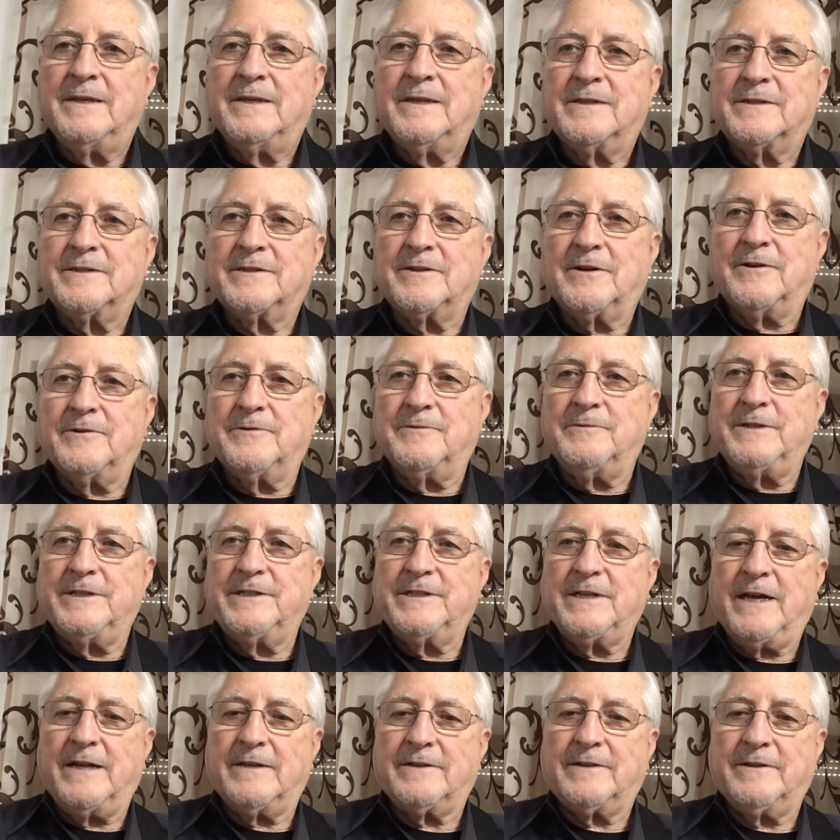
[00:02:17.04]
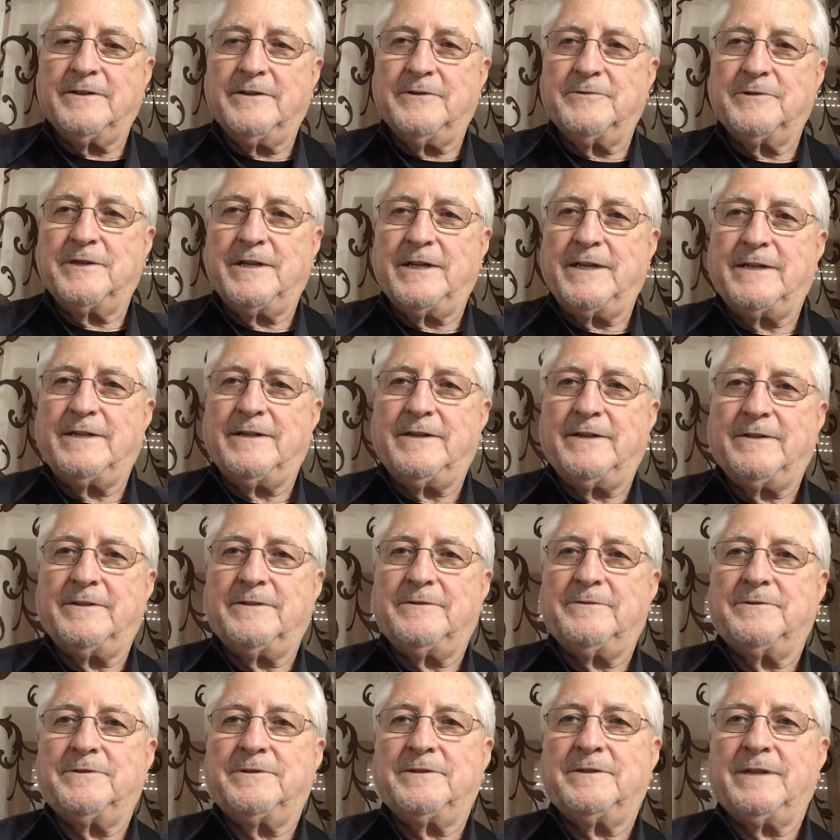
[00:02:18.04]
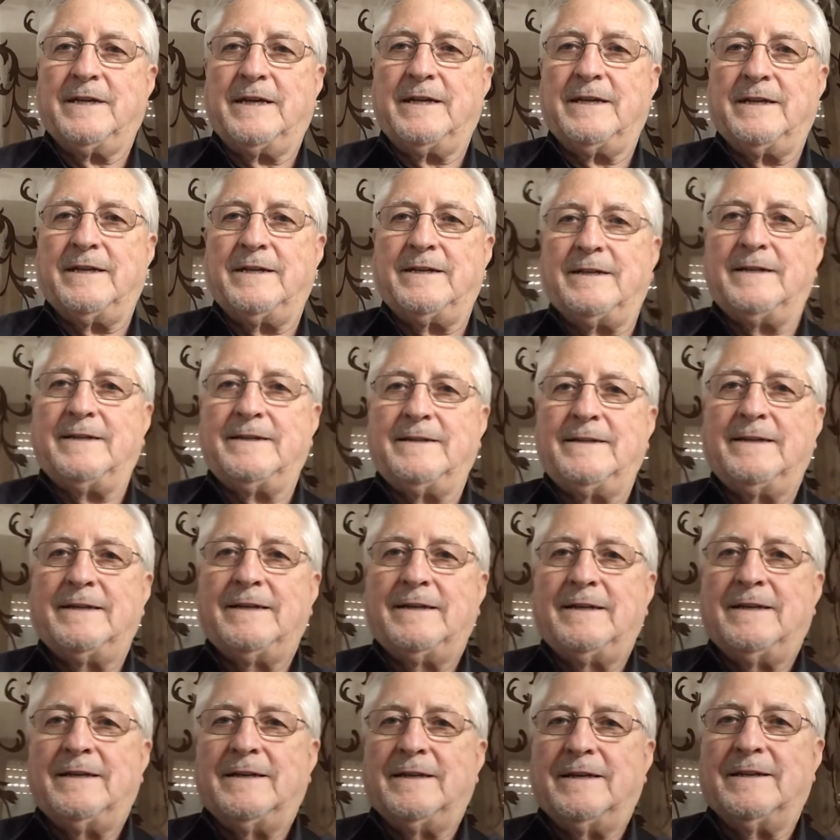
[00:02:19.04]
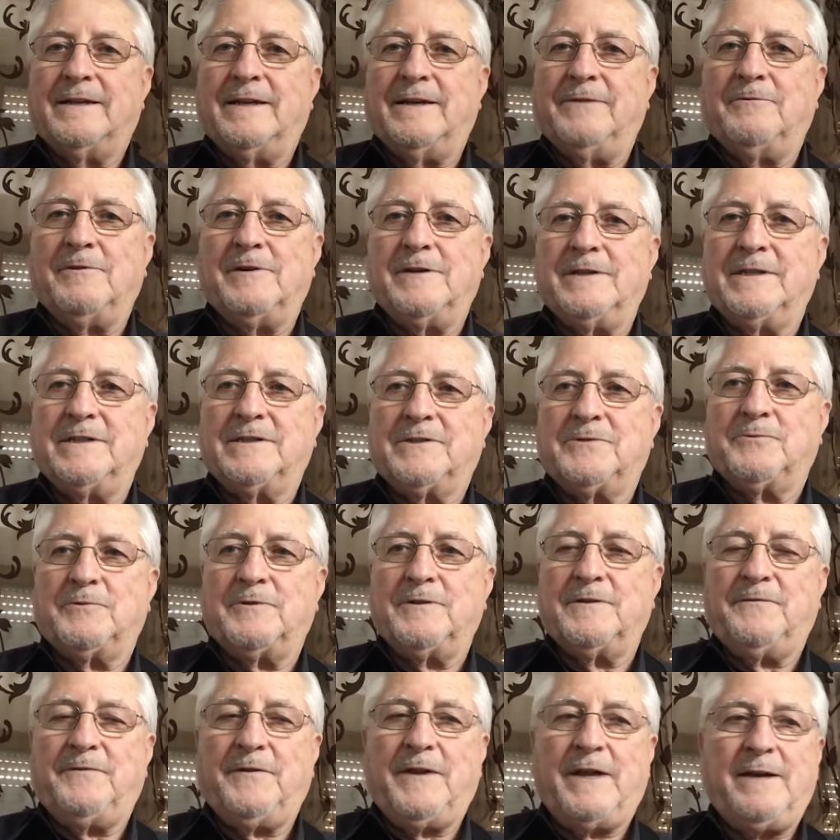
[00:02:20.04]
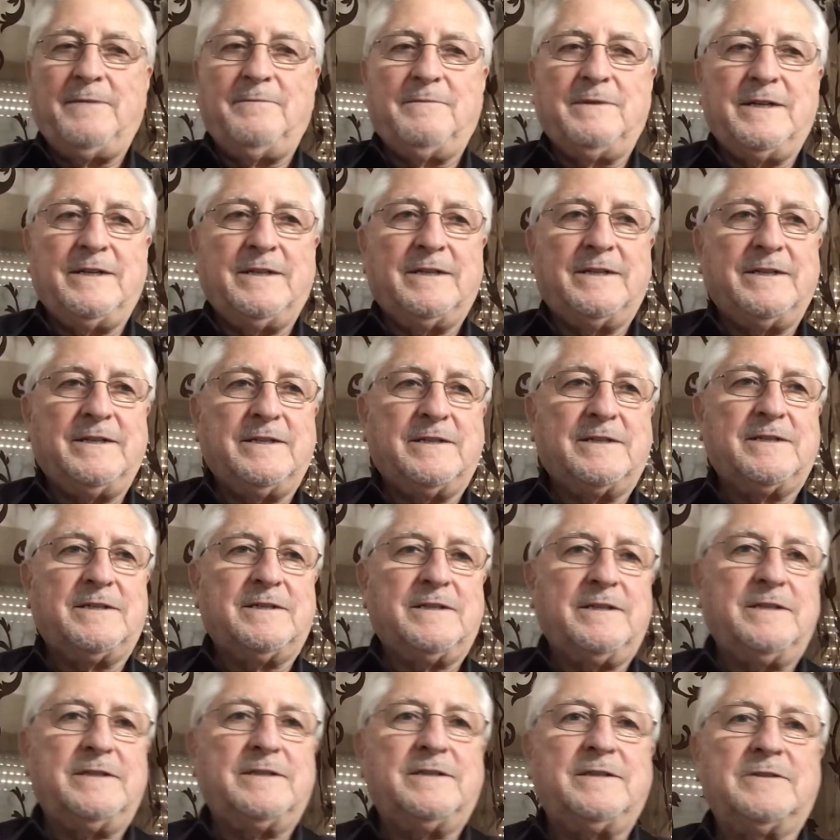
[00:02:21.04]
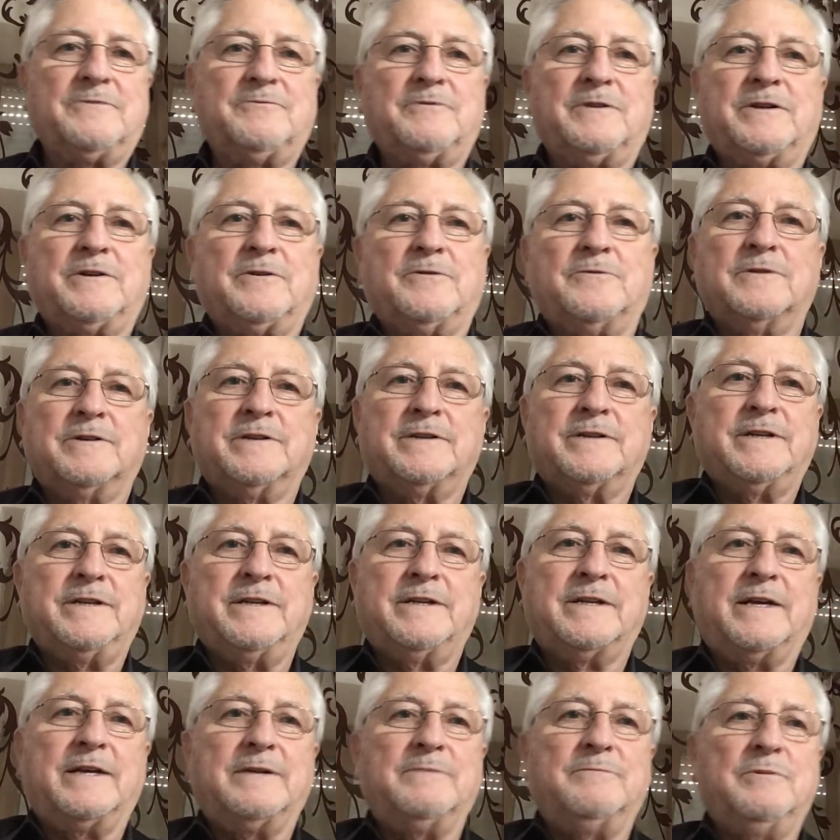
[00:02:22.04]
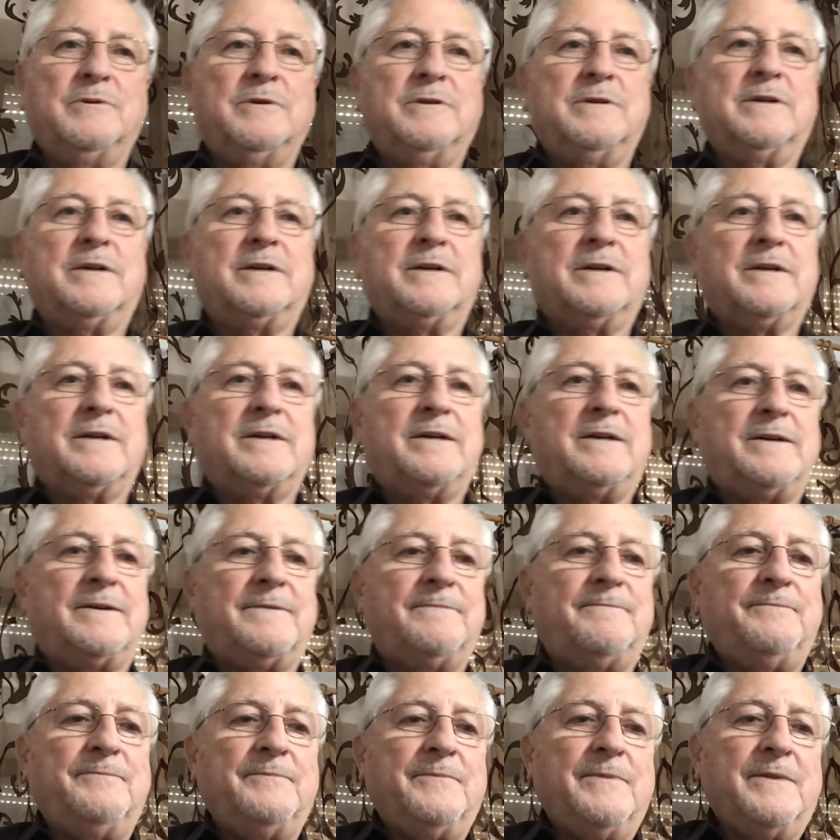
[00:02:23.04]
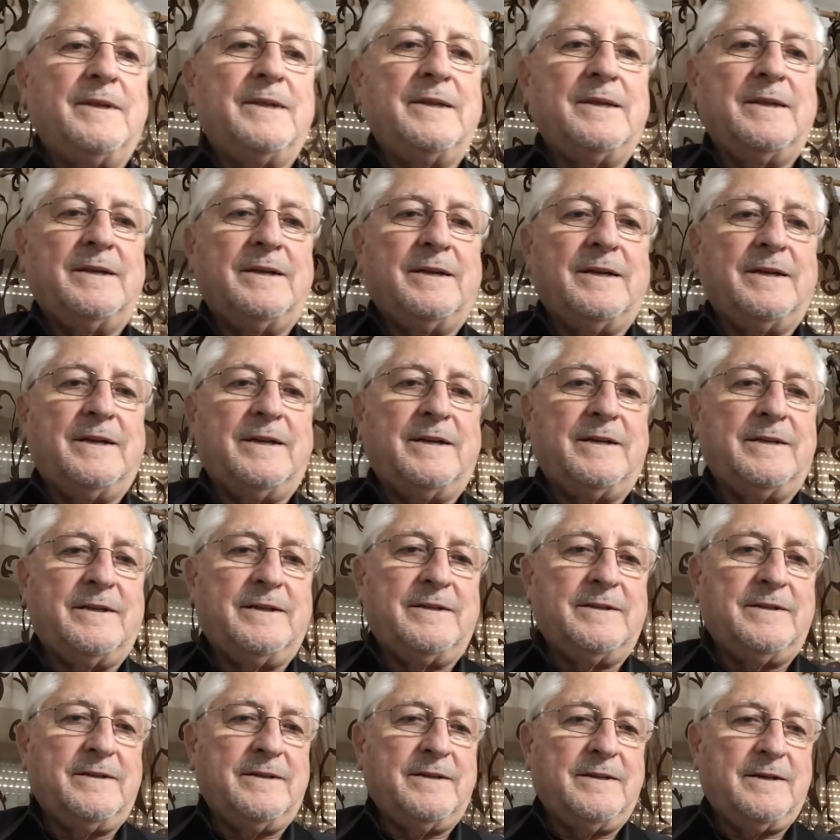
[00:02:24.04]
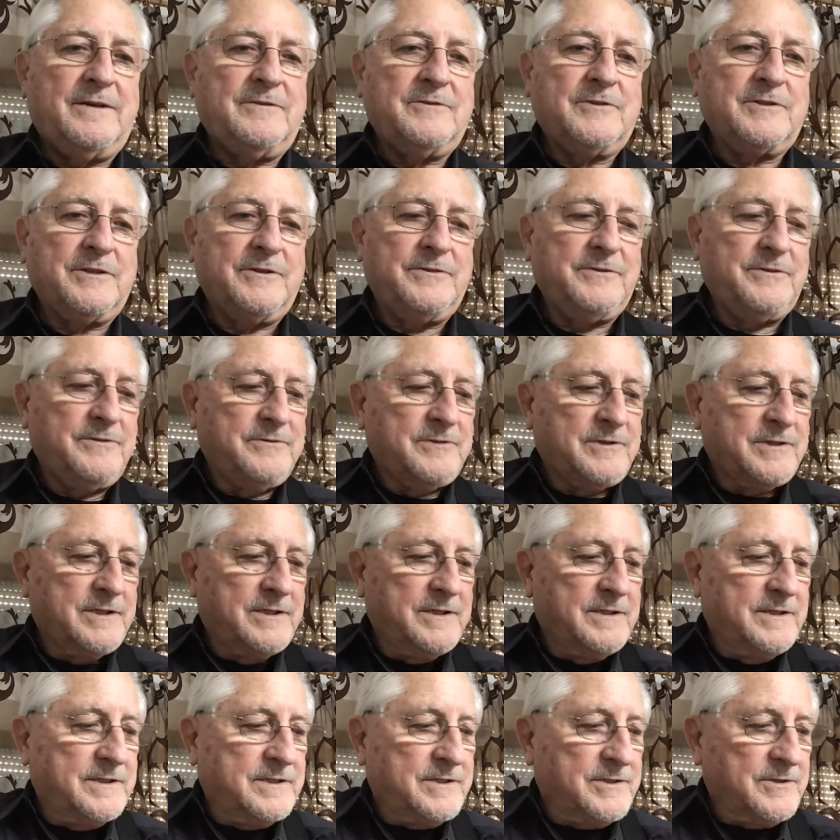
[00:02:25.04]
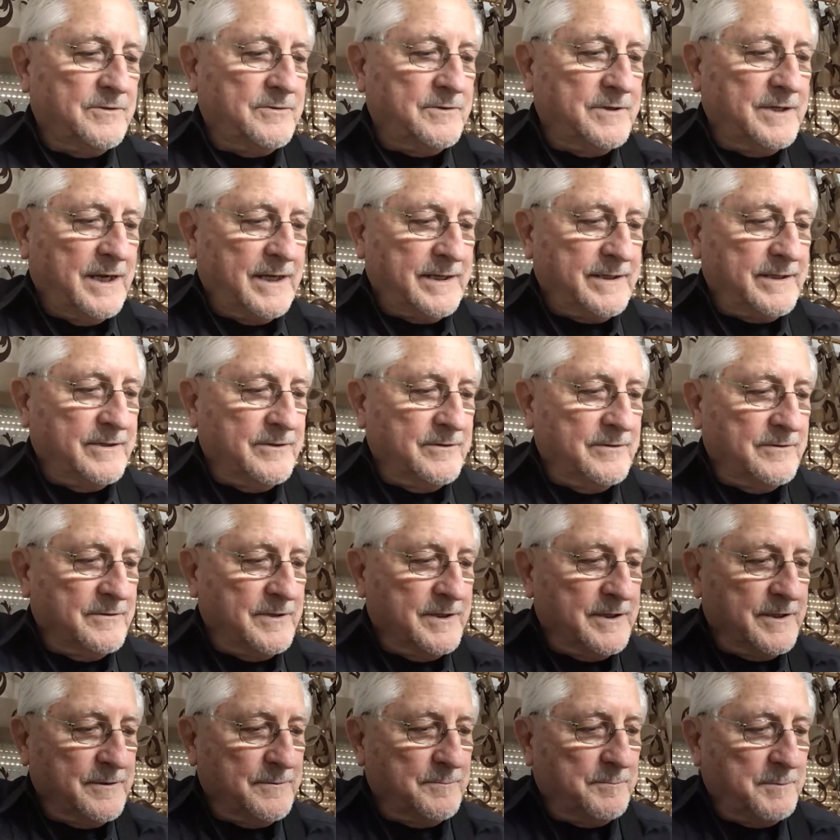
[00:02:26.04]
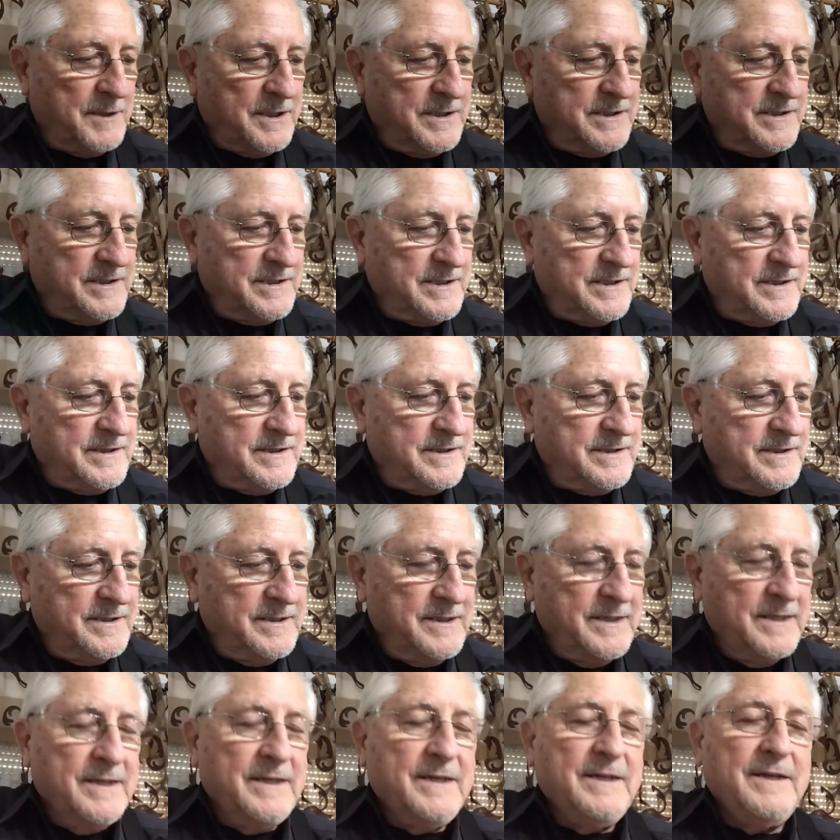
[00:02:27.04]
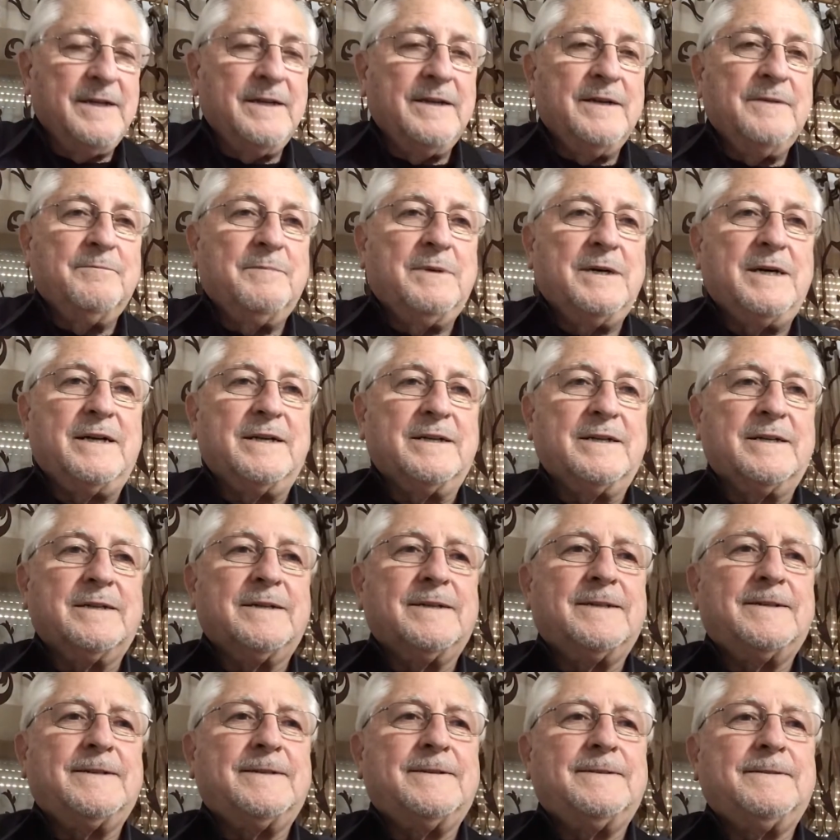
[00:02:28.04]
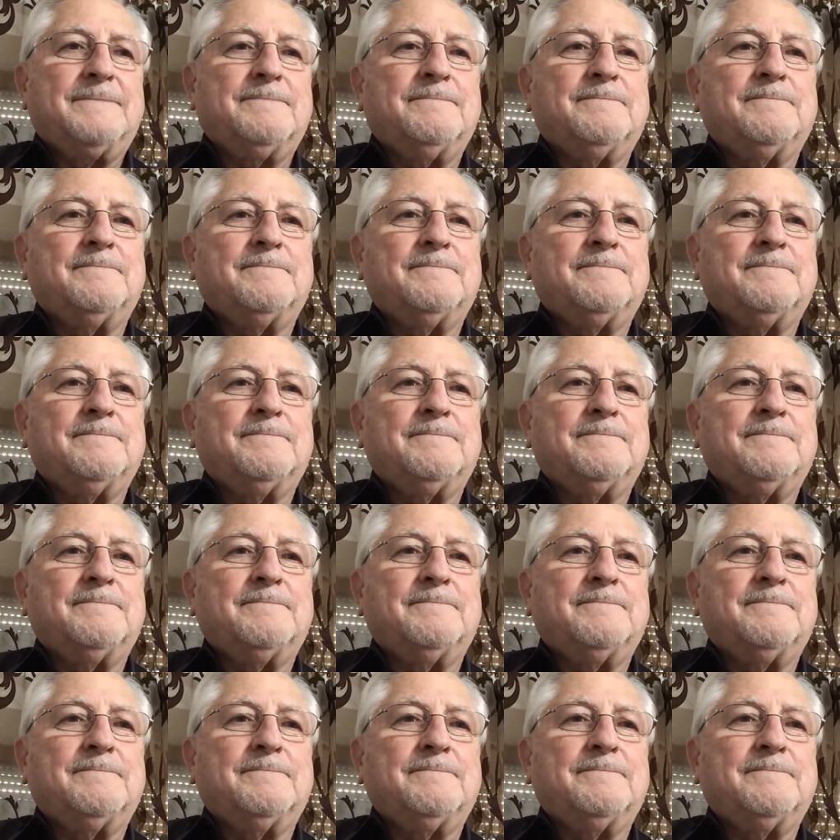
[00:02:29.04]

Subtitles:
started to reach out to those headhunters, and they won this one family, and this is recorded in a book, and also you'll see this story, I know, on other places, but I